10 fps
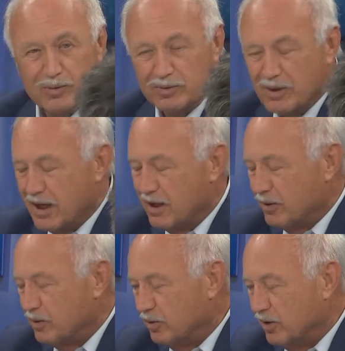
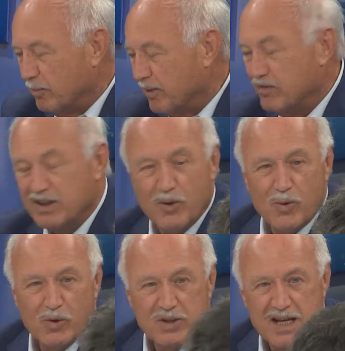You were talking about the
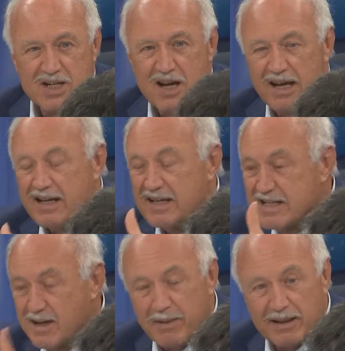operating
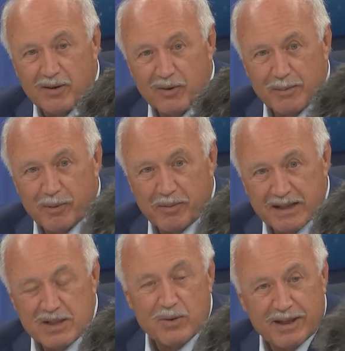ward,
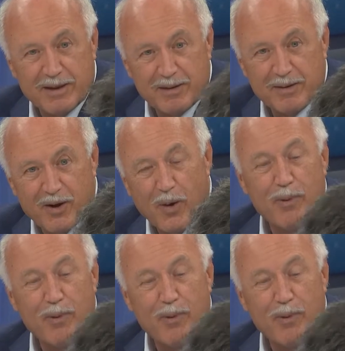or